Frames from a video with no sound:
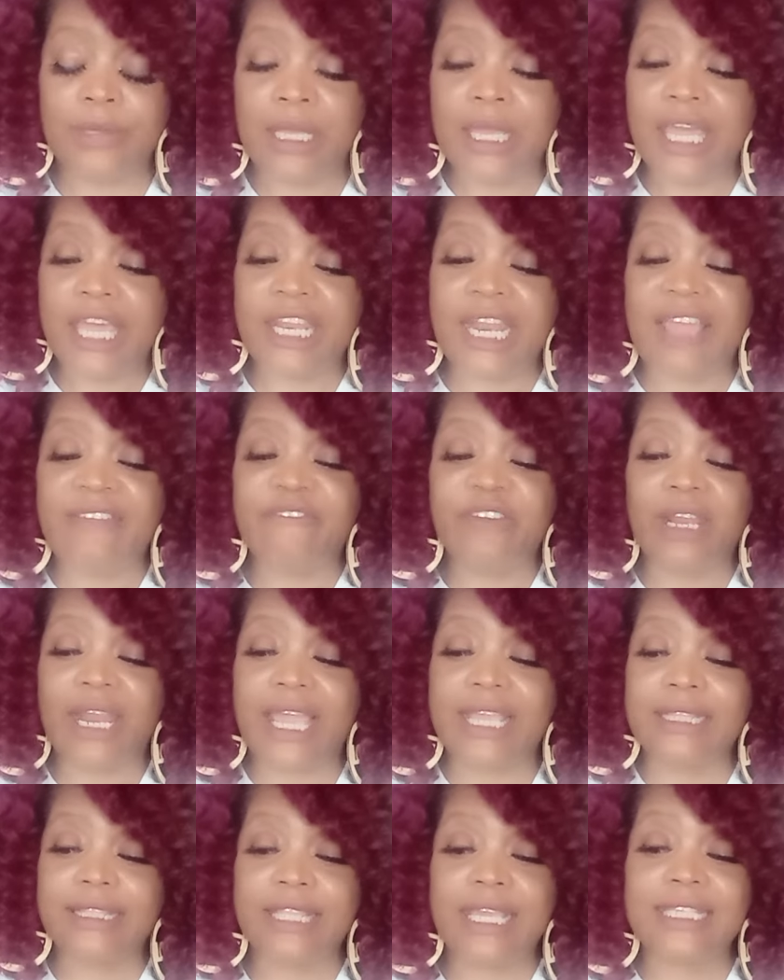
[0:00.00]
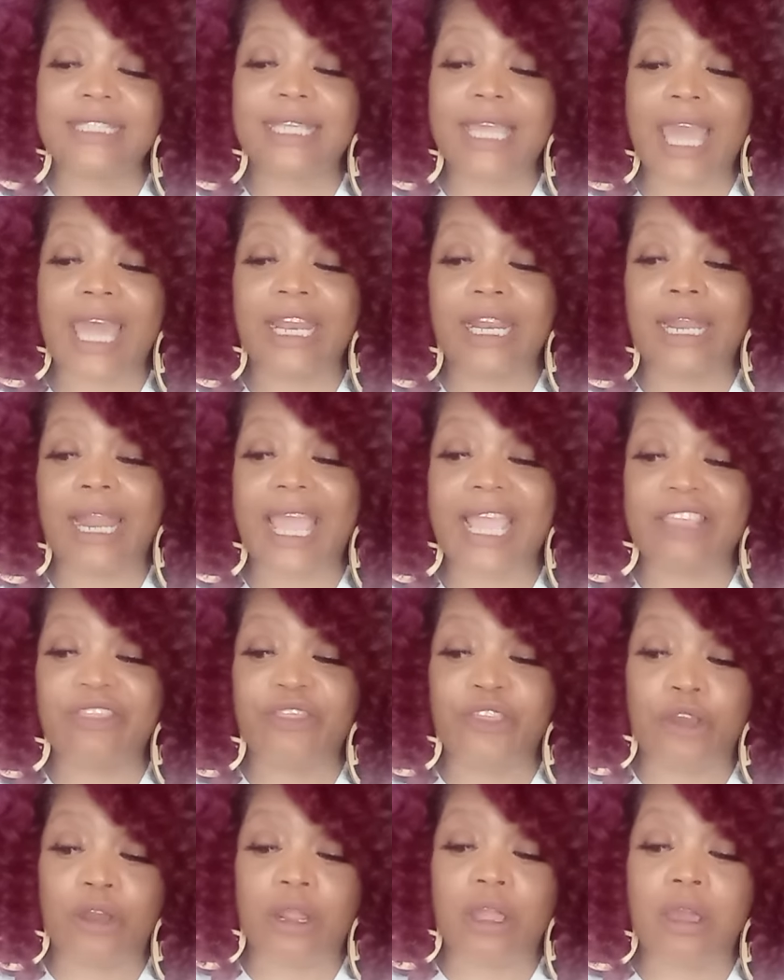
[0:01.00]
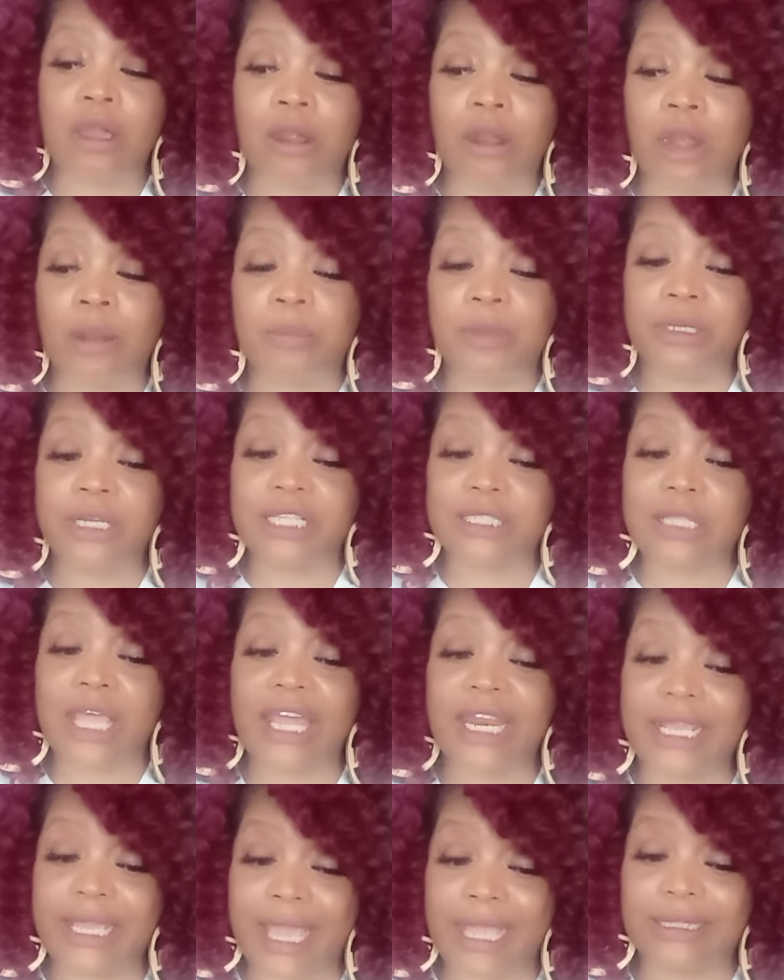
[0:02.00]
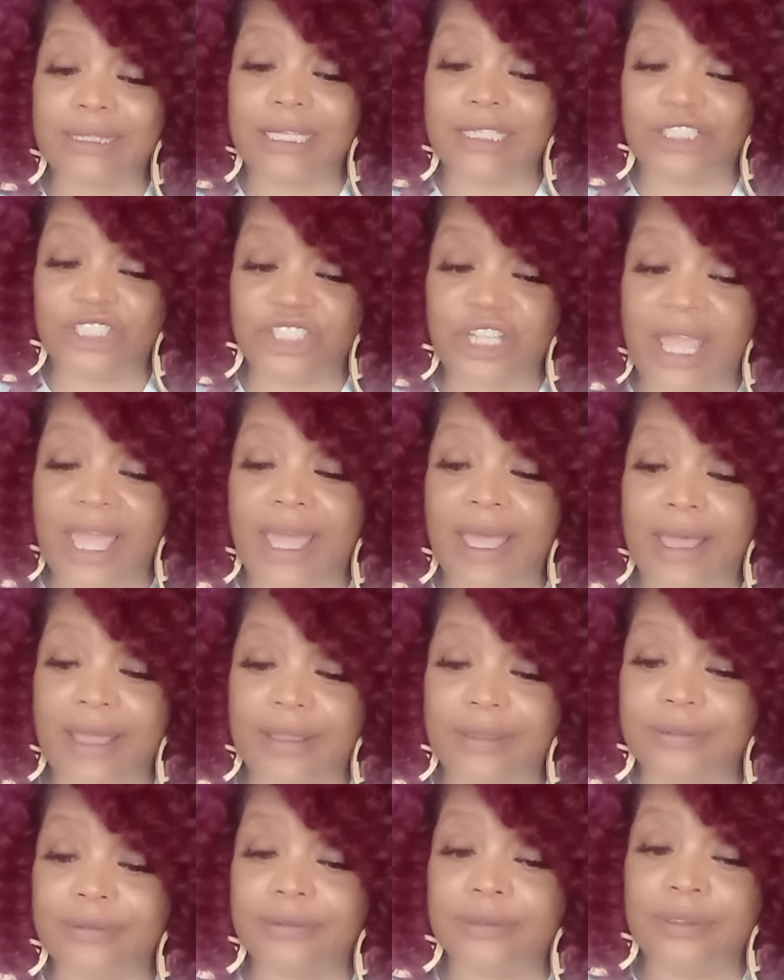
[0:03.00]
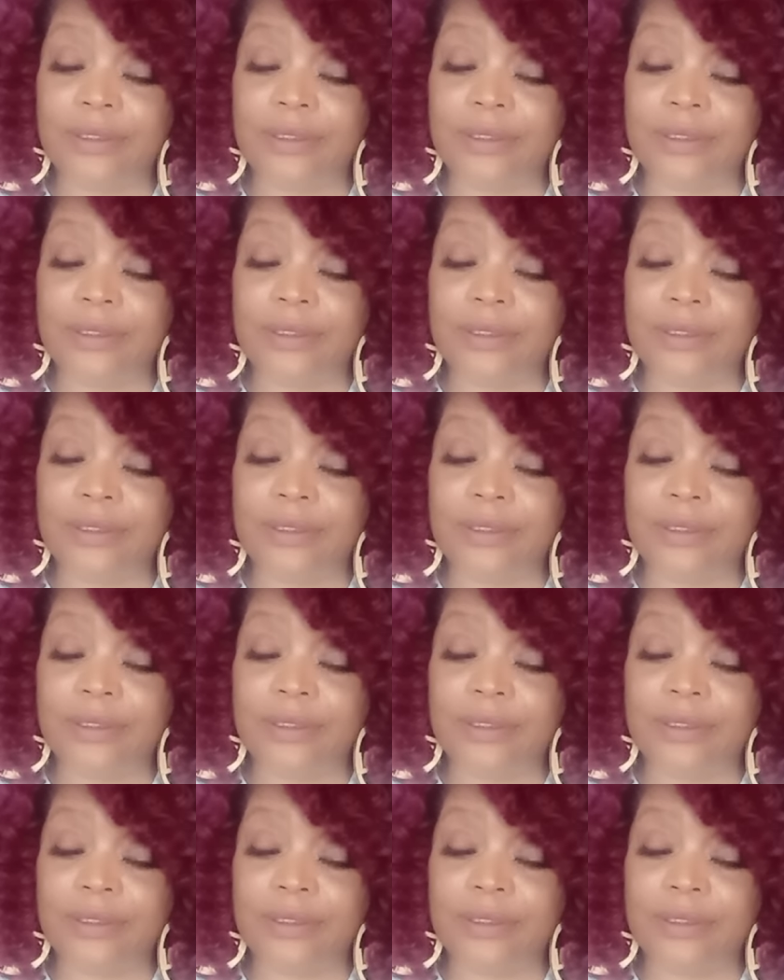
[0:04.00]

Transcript: And I feel like that's kind of like their karma. That's how they got their child.